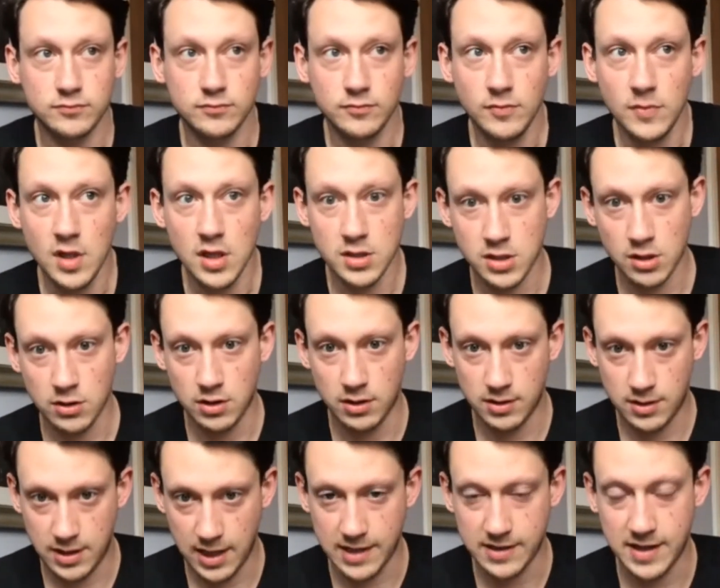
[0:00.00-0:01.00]
So
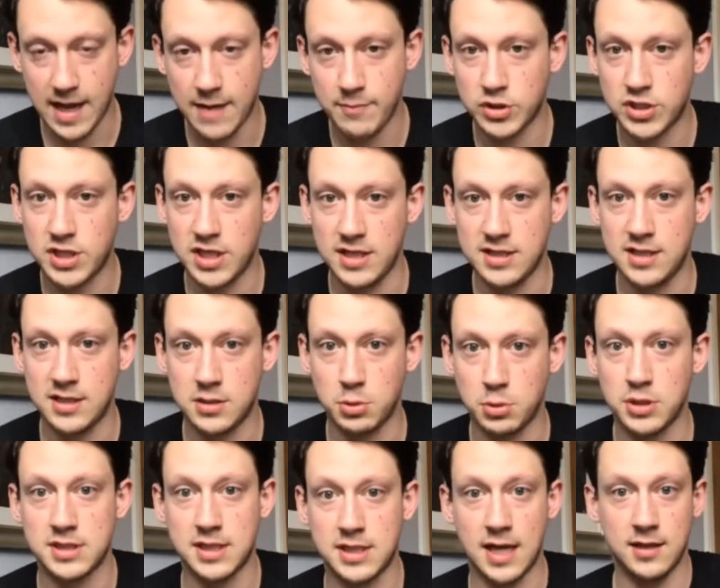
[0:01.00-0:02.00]
that they're much easier to
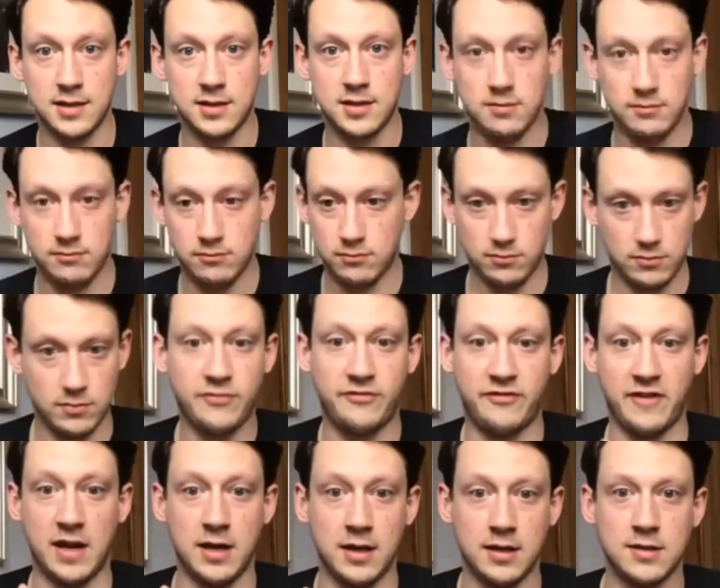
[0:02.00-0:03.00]
understand:
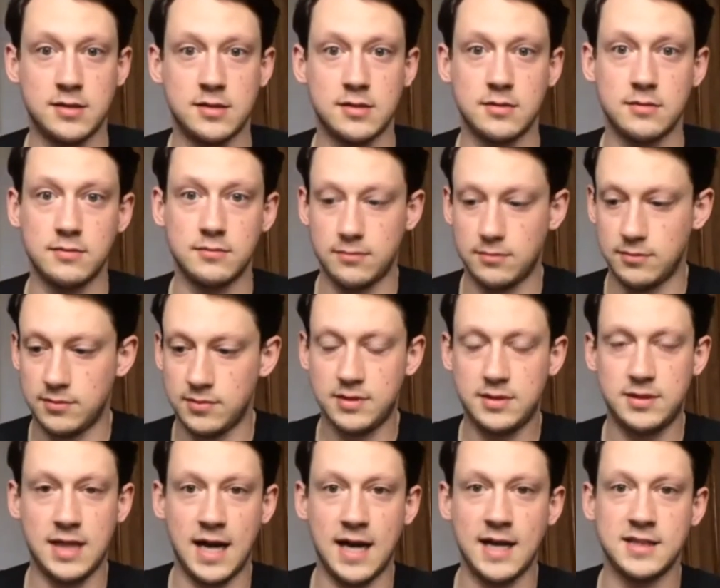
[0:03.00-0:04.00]
fitness,
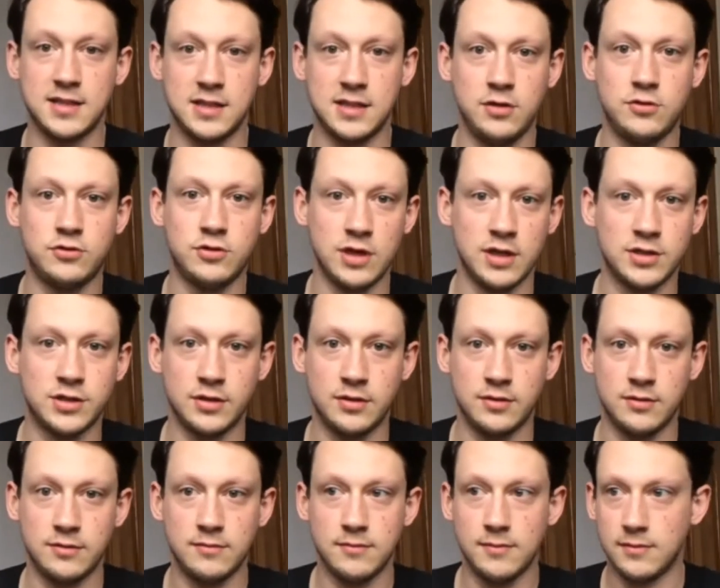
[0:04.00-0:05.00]
diet and
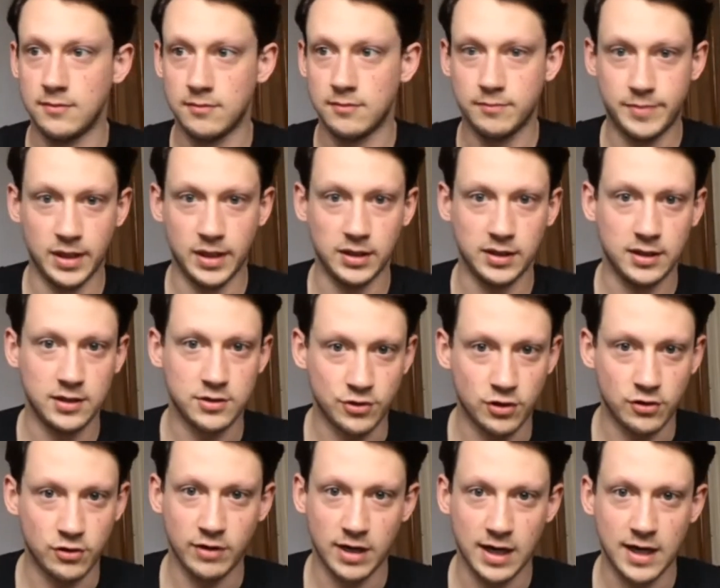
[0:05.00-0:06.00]
nutrition, building strong
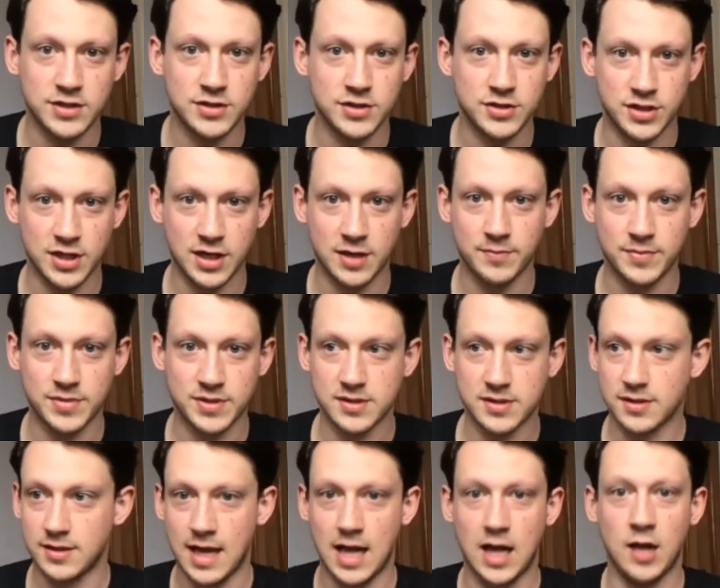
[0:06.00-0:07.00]
relationships,
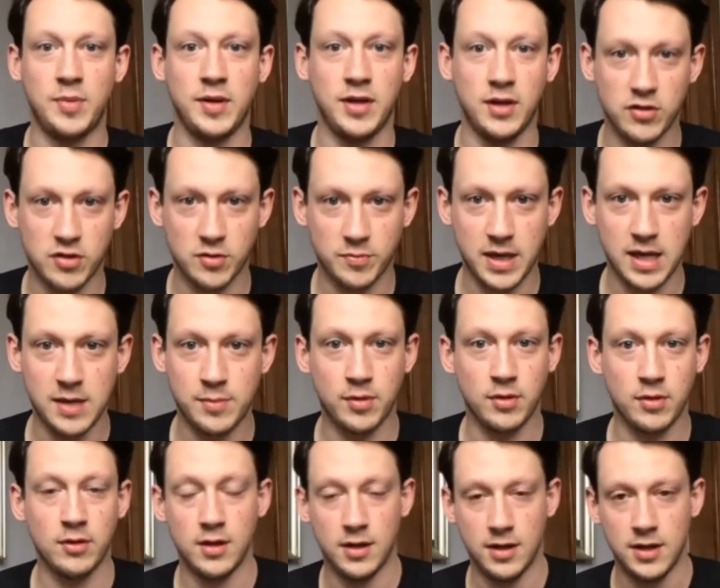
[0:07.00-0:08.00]
helping other
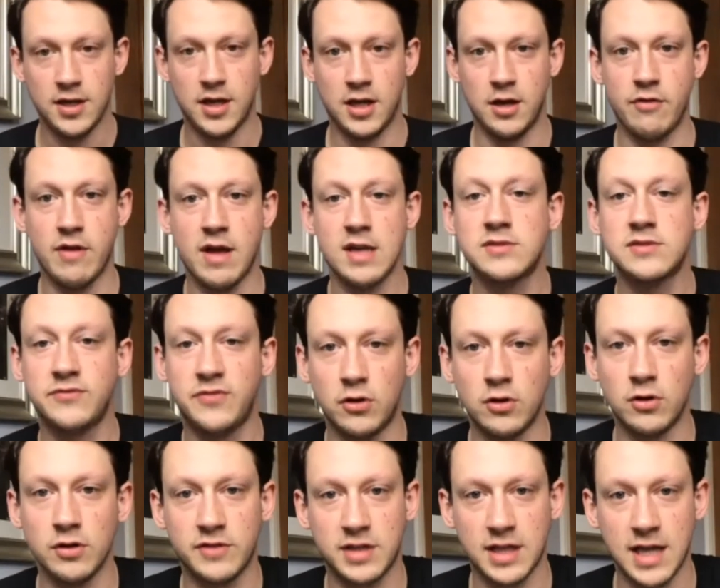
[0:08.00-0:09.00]
people. There's 4
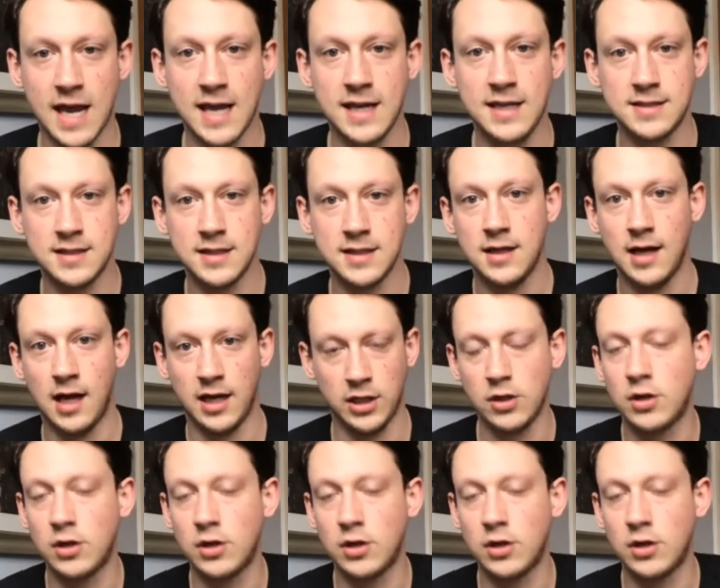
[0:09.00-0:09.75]
of the 8, and you can